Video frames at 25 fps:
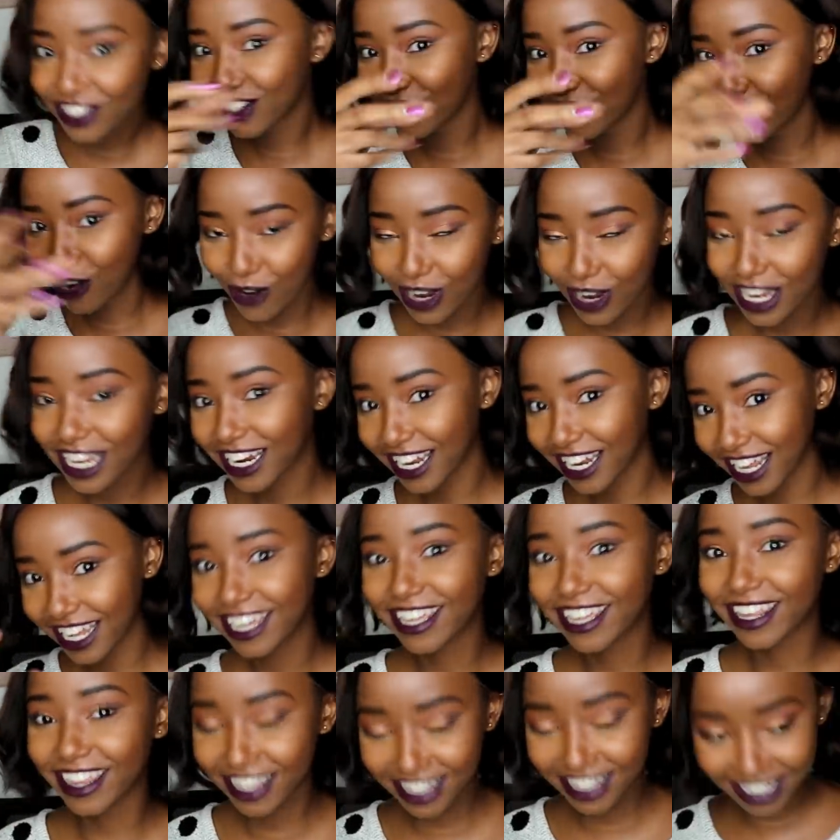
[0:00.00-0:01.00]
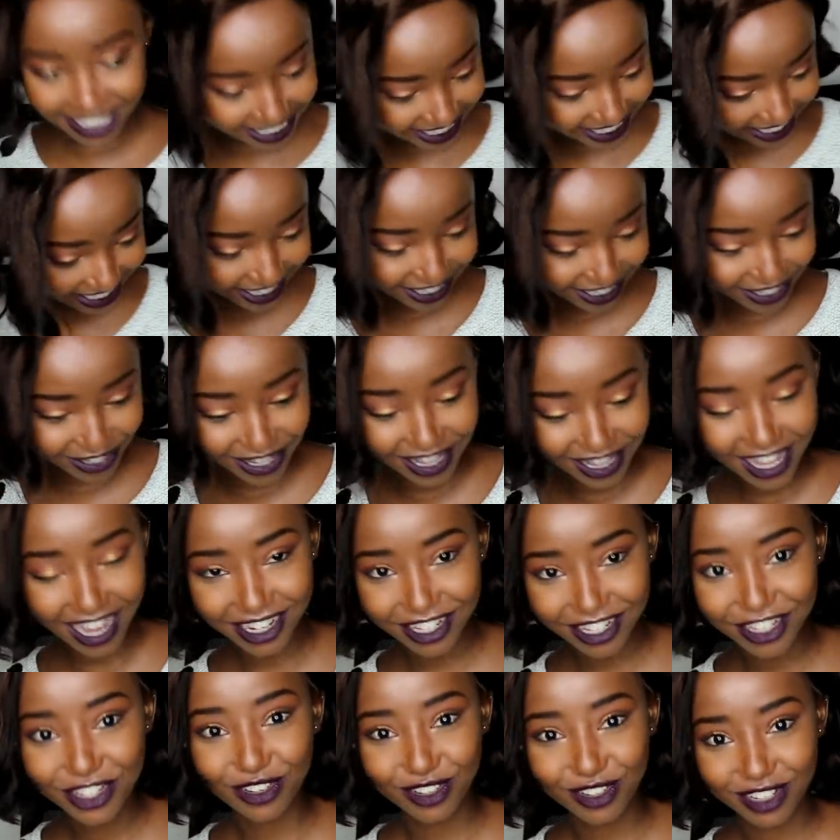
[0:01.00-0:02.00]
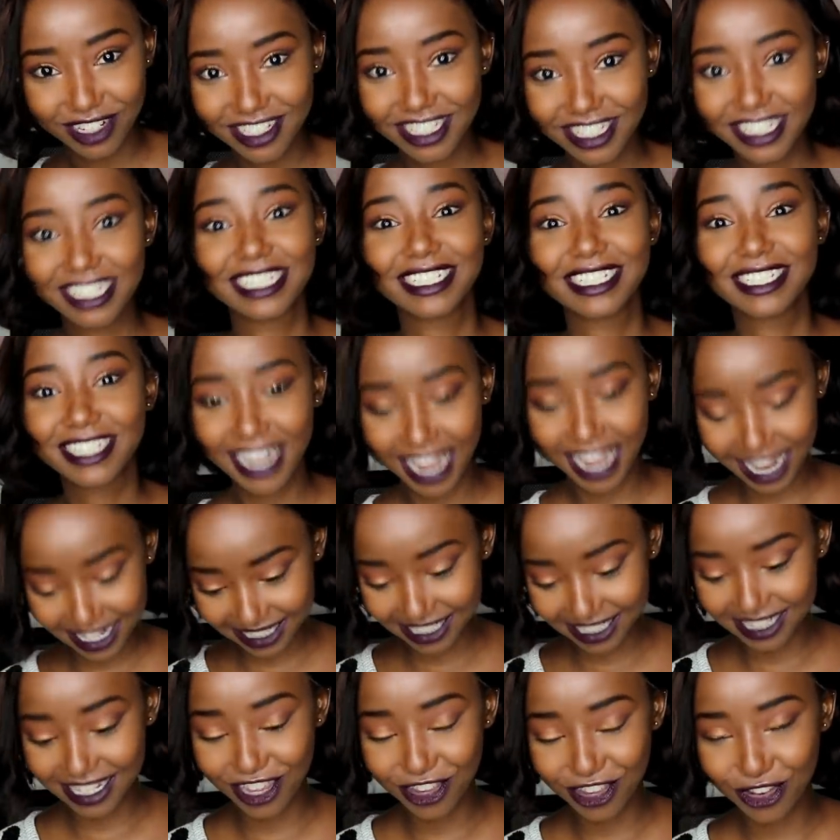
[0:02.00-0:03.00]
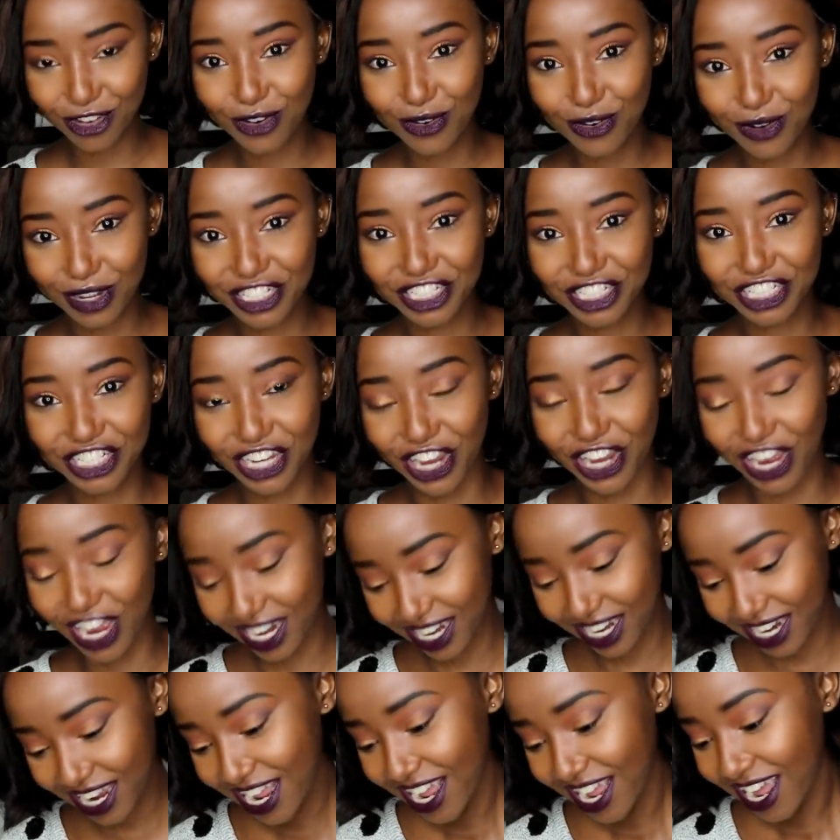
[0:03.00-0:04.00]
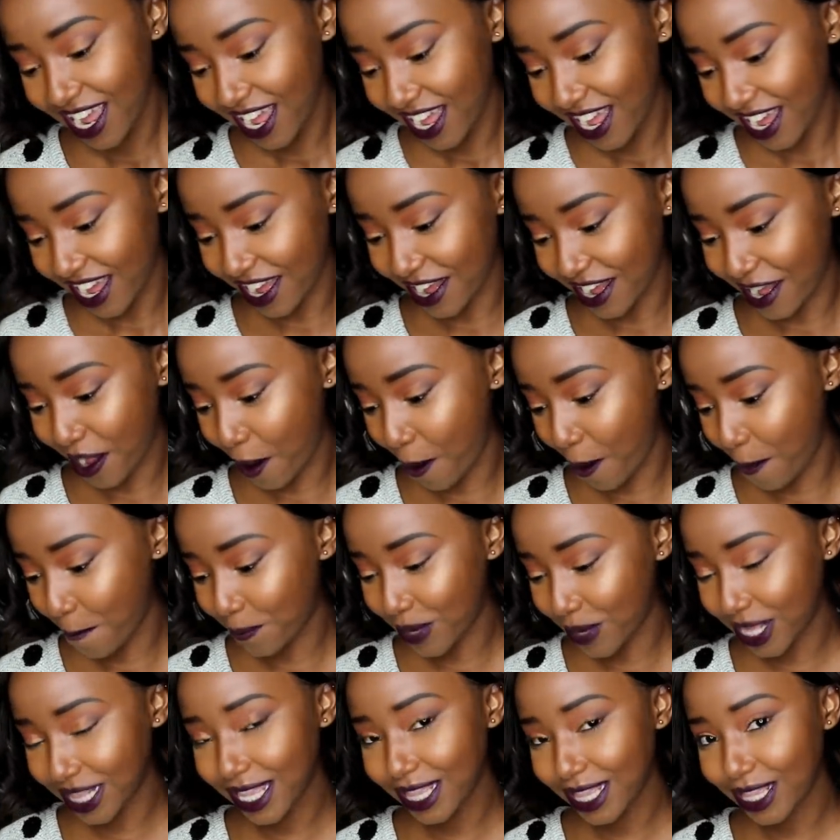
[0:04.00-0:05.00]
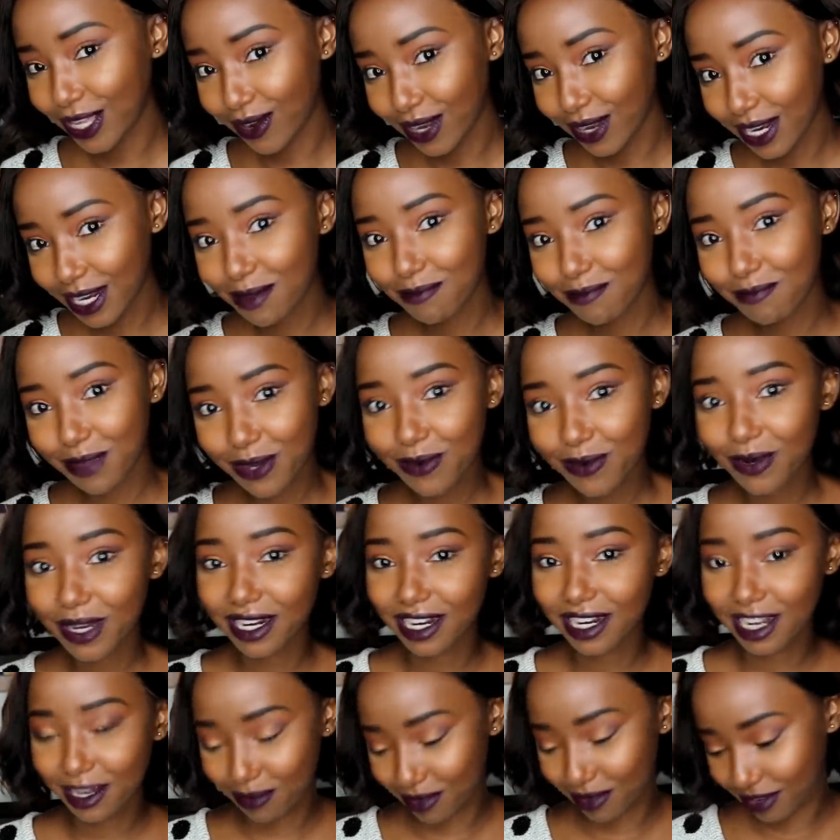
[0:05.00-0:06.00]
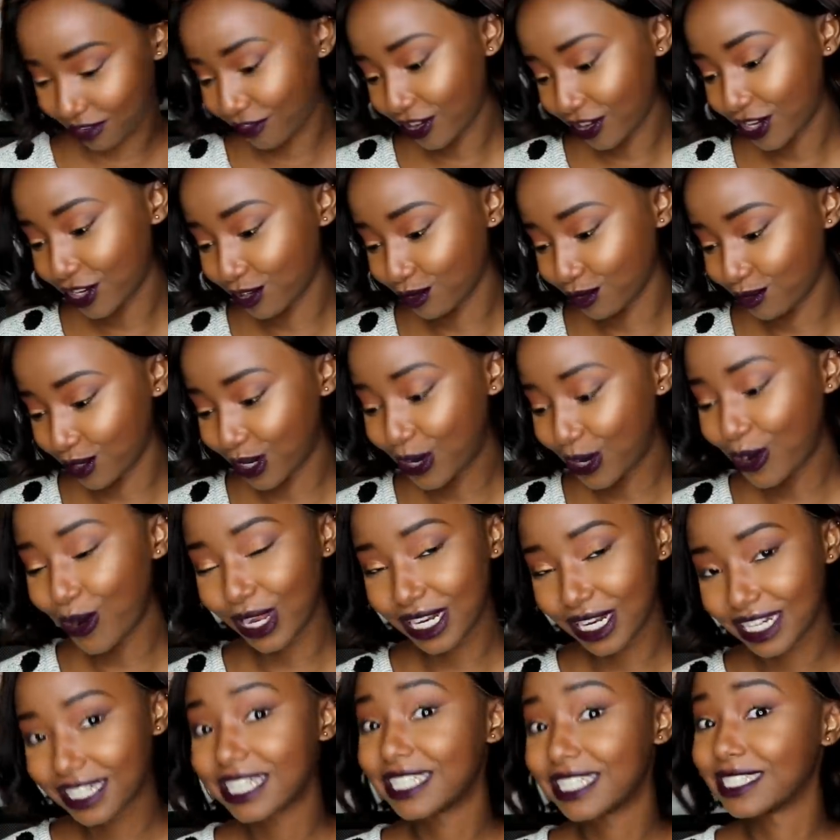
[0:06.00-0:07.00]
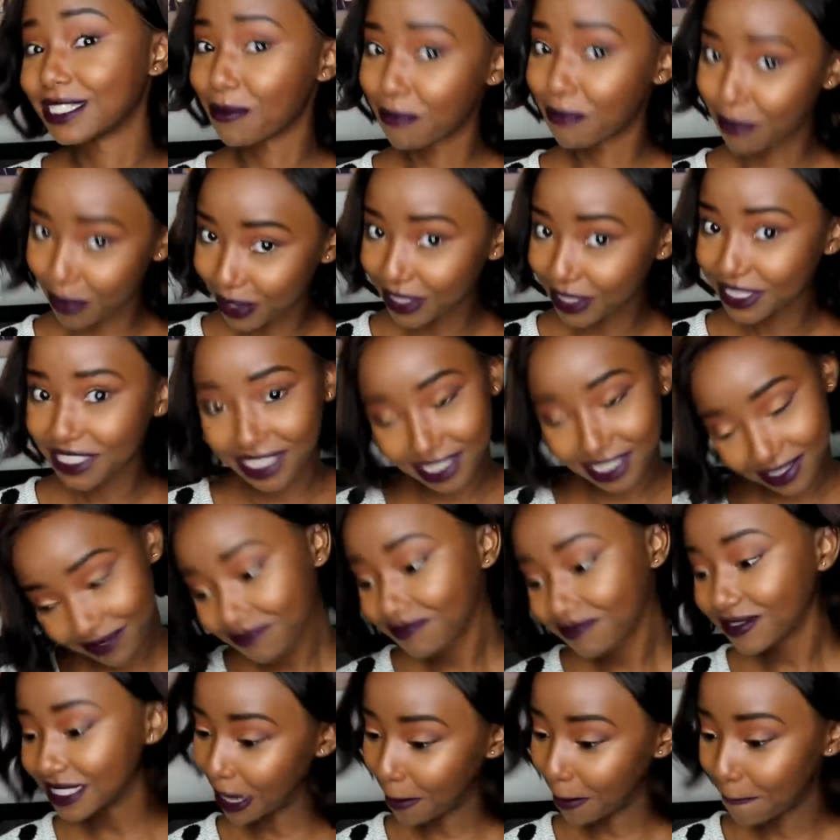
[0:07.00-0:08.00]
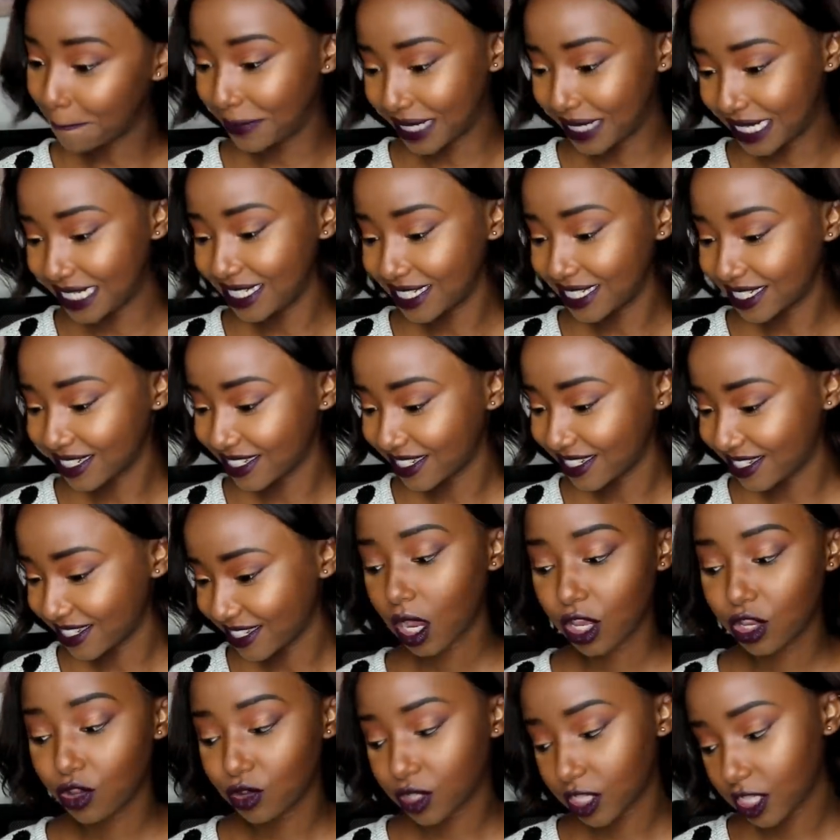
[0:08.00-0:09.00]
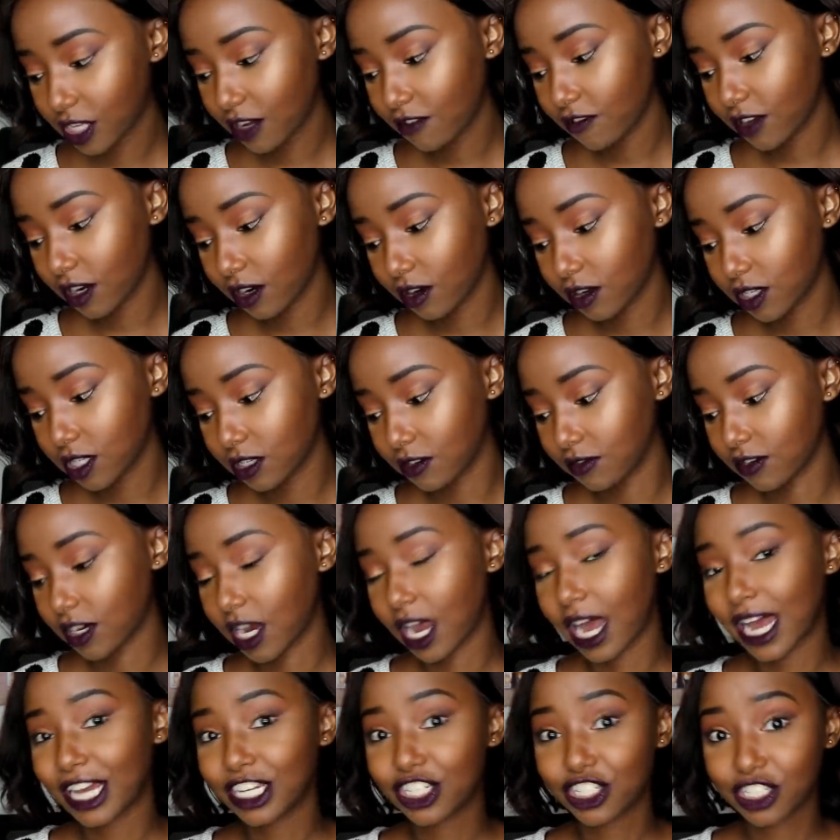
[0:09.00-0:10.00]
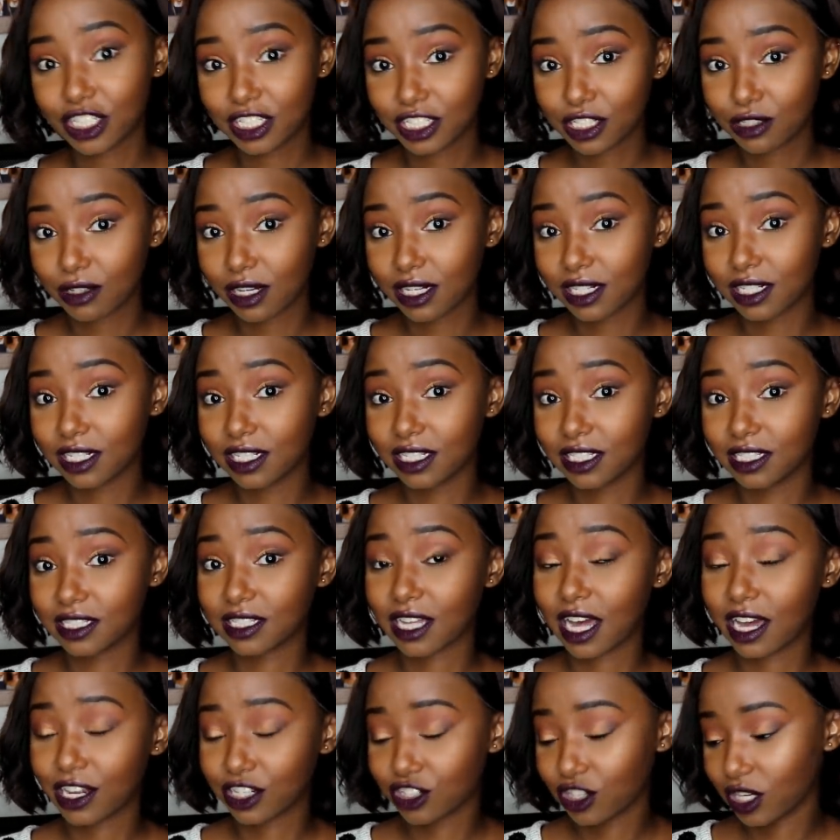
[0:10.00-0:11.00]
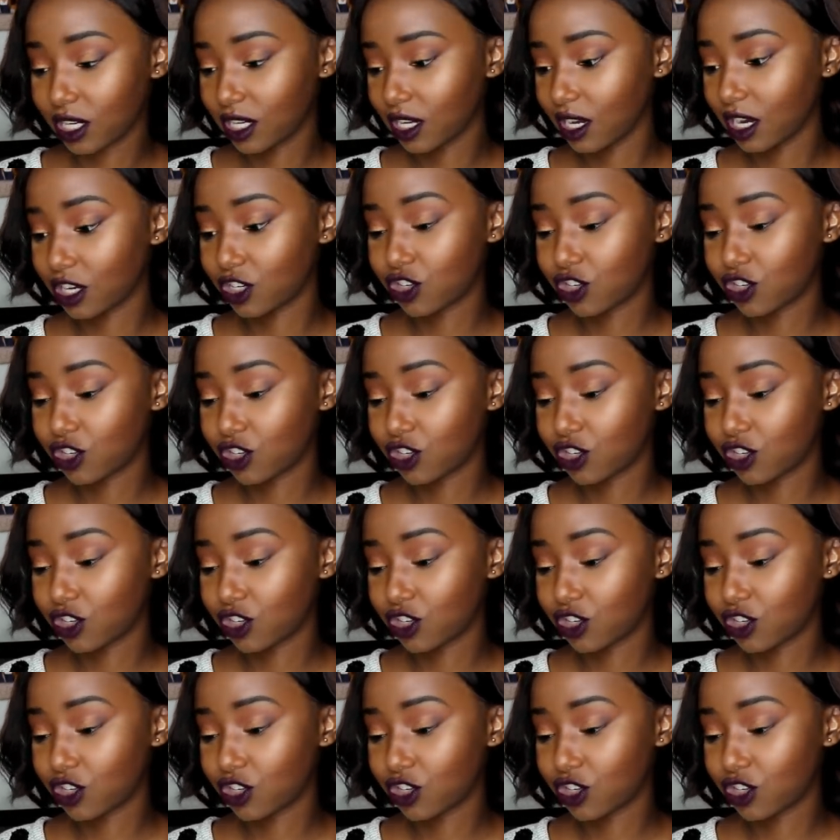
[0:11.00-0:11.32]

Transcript: going like this? So that should just answer your question. But then the only B word I prefer to be called is a boss B. You save a lot of cash. This one is actually a